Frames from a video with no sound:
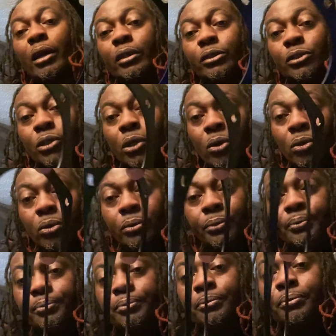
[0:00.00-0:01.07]
control
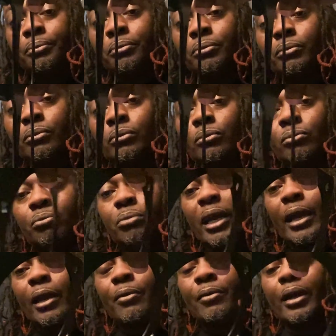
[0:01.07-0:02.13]

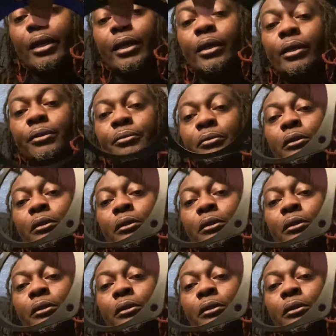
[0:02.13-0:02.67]
bracket right here.